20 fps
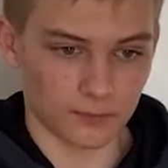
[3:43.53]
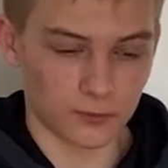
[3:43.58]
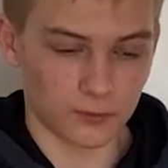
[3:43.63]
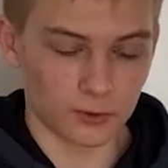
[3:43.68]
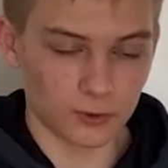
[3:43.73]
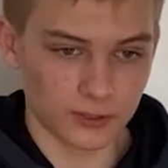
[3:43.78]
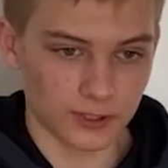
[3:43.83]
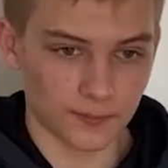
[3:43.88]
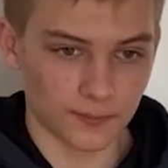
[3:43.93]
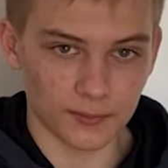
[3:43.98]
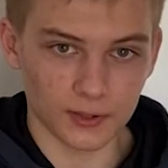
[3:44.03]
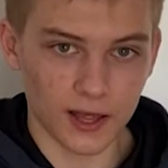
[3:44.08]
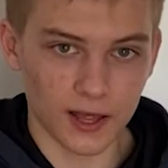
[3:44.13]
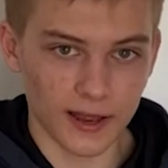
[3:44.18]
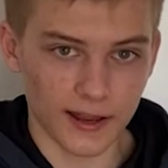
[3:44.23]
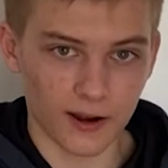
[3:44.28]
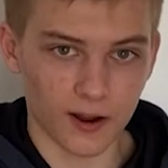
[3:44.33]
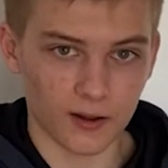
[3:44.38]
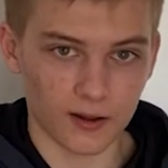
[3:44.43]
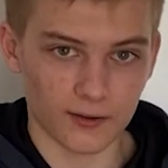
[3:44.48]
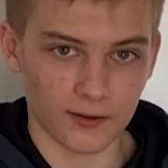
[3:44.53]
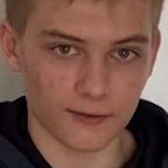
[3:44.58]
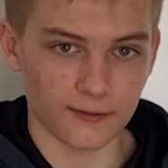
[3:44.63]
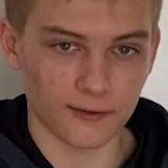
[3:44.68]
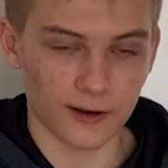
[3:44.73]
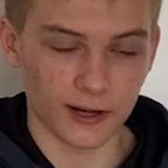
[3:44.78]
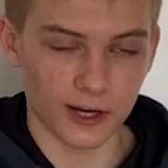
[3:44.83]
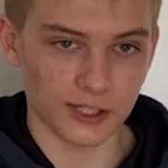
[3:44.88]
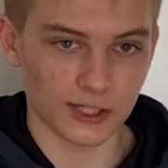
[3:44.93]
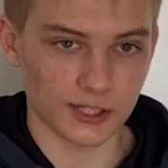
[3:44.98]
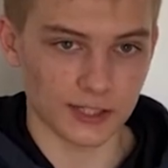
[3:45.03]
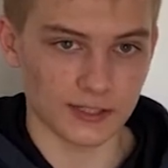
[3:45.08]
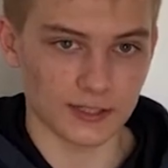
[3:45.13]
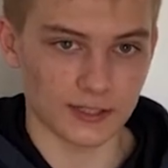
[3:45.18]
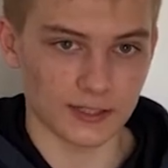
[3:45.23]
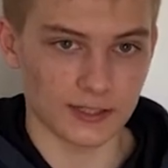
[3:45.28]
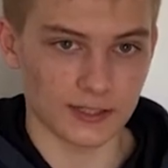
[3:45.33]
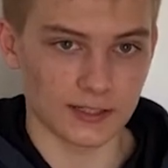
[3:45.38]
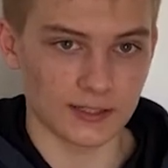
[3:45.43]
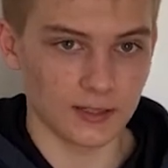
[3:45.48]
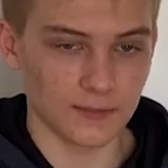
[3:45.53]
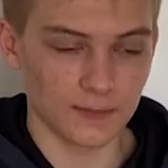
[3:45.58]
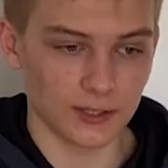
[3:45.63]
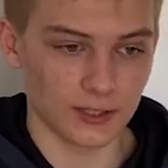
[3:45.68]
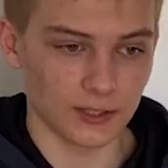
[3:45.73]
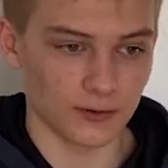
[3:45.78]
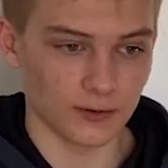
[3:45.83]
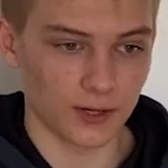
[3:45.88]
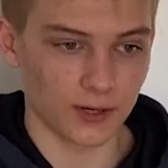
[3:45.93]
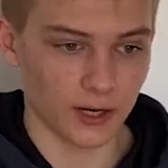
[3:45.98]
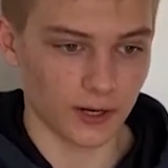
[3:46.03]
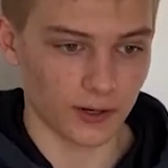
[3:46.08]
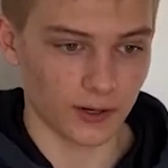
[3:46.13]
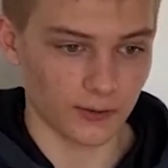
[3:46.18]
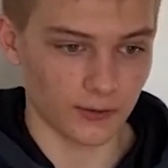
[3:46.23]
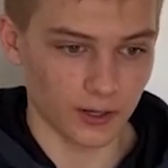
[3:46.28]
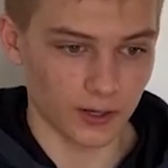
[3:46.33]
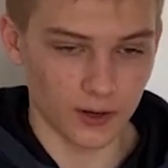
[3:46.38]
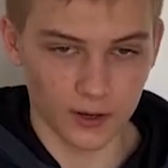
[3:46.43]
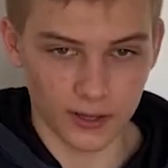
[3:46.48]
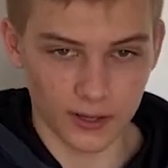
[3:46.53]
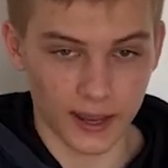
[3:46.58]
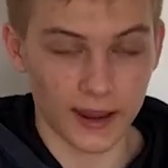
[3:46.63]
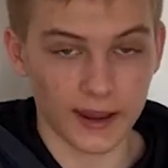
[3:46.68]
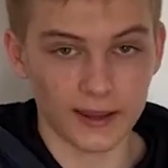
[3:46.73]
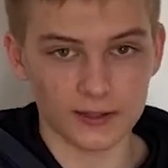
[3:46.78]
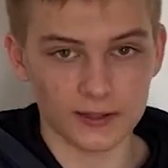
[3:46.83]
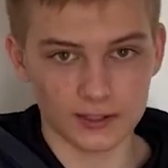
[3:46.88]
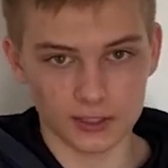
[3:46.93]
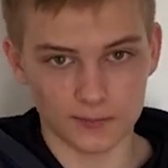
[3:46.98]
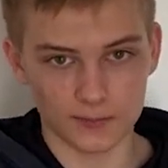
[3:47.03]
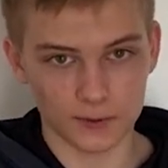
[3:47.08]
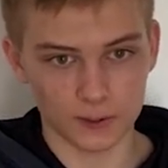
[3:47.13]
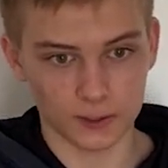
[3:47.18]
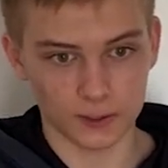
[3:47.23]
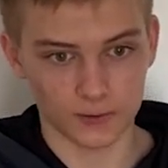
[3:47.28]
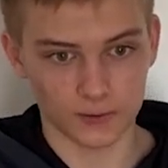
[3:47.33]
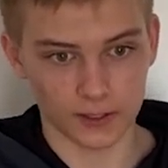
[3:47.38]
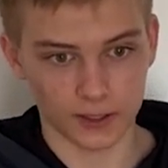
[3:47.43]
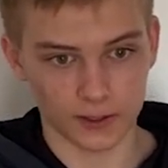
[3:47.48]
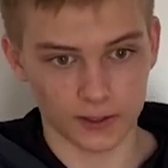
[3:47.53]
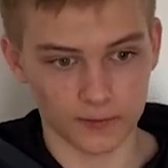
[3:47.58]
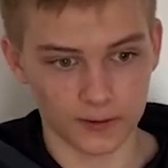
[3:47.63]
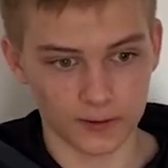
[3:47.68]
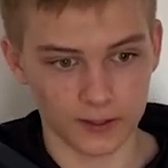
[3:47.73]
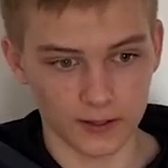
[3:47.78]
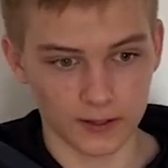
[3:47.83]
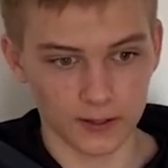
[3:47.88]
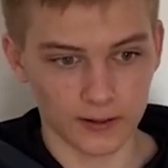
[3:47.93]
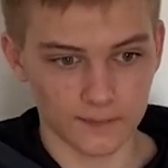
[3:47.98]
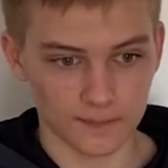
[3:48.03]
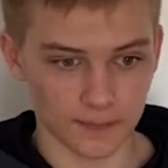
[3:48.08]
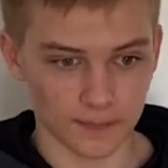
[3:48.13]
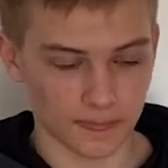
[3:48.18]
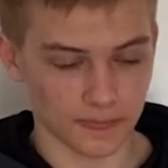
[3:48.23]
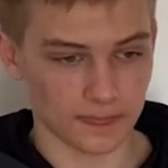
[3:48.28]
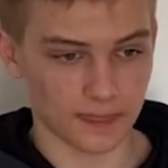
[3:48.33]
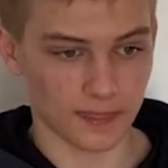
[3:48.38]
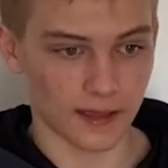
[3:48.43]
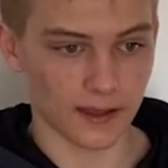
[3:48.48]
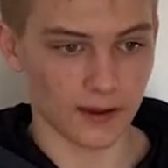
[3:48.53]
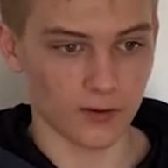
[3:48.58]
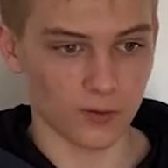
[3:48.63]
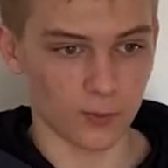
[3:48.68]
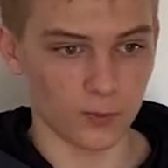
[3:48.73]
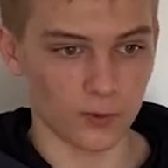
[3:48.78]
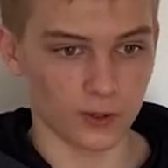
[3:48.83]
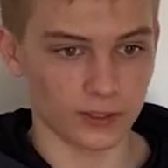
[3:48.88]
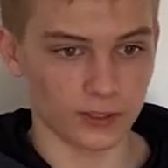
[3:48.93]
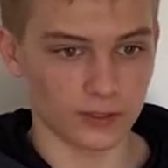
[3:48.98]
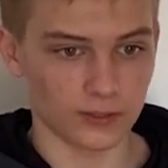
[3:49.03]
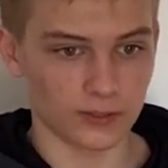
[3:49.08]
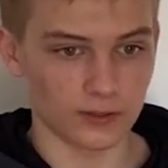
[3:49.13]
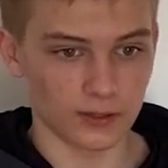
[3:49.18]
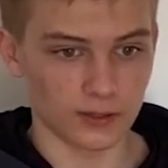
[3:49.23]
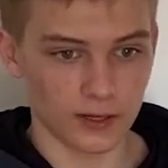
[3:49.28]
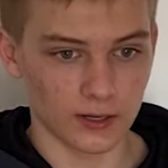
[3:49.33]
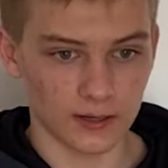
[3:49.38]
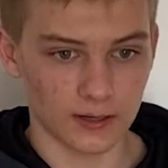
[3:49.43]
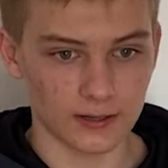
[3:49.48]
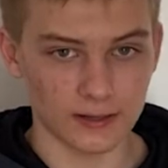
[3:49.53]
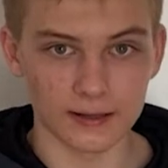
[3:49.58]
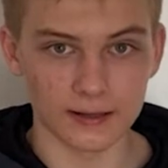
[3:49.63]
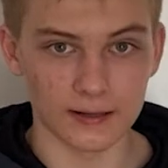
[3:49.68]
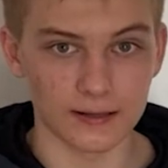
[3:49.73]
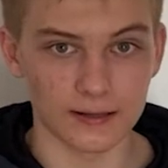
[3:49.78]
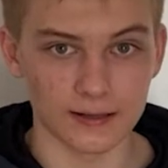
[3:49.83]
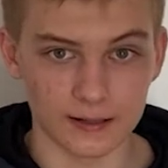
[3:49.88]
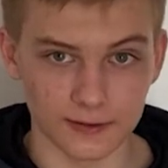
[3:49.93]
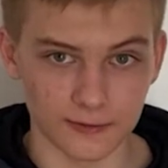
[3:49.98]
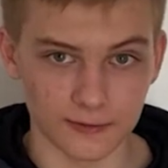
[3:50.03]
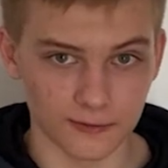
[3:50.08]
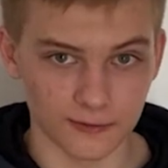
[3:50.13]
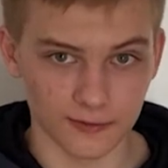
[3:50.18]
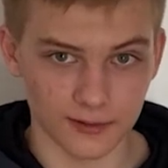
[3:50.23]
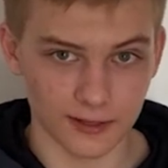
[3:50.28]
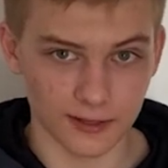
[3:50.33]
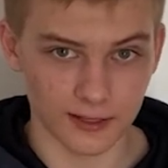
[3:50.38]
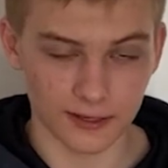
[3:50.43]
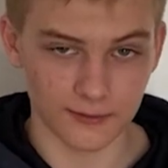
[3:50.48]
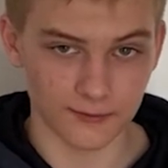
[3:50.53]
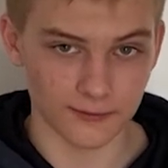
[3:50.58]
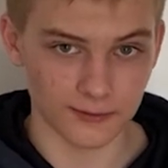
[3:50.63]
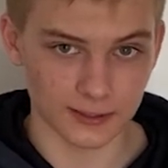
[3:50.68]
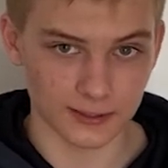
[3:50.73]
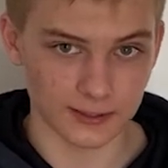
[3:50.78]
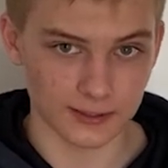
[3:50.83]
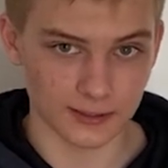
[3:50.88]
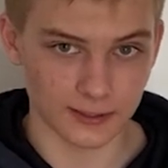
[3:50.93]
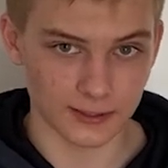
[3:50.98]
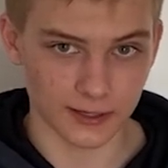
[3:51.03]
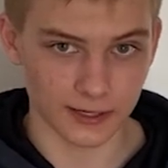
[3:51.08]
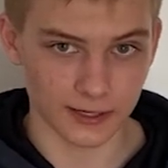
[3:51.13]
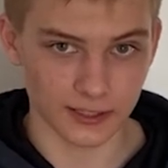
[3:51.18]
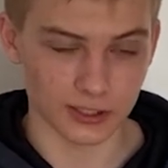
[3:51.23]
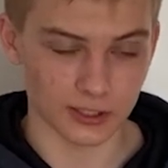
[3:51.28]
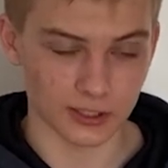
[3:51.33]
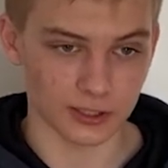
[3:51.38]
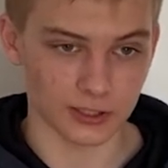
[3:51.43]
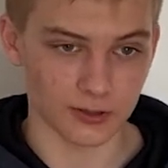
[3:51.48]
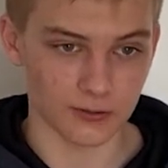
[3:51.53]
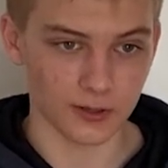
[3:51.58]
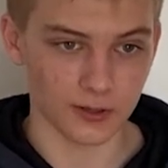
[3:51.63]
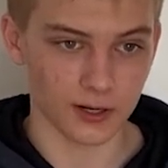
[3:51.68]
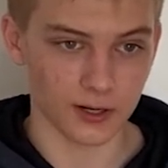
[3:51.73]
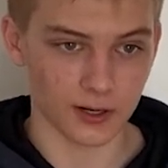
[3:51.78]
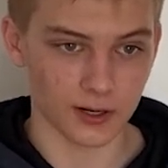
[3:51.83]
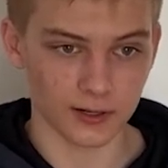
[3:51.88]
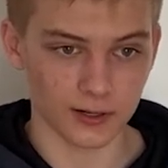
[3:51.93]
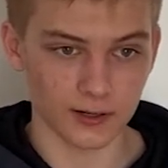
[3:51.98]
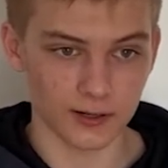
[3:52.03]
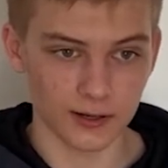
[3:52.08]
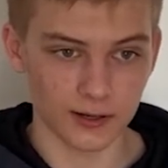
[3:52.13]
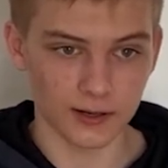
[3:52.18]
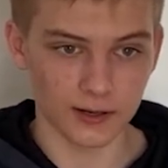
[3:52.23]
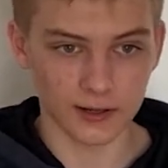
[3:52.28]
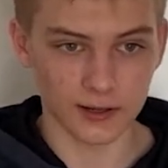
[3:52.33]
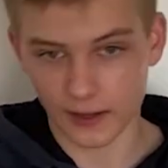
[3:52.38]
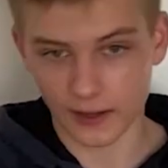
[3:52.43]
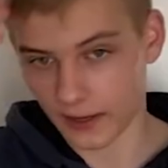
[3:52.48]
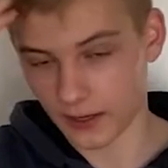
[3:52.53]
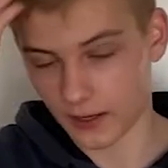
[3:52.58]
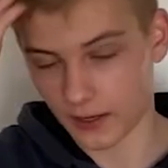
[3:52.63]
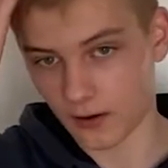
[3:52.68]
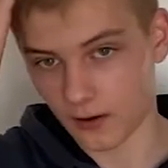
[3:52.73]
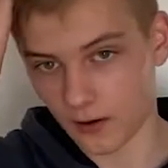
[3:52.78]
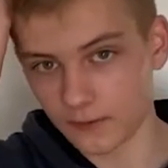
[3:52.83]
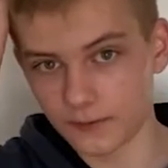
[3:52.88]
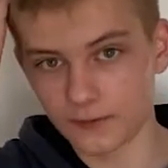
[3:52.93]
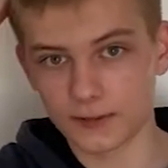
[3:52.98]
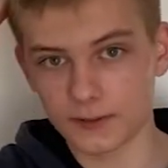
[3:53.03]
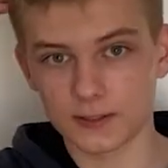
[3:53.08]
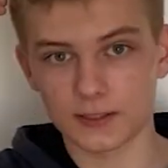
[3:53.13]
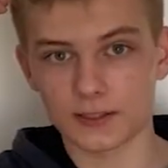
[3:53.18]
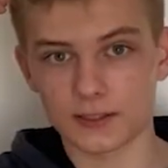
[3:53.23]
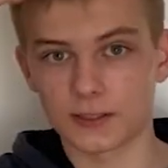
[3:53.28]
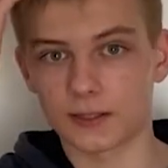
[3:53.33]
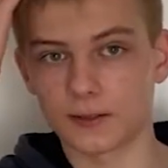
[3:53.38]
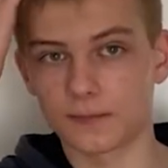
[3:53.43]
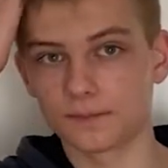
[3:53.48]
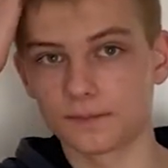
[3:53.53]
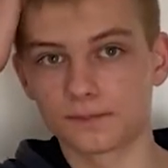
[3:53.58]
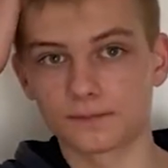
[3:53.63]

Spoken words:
supply all of the functions in the CPU code and the GPU code that would need the Infix engine to run on. And obviously,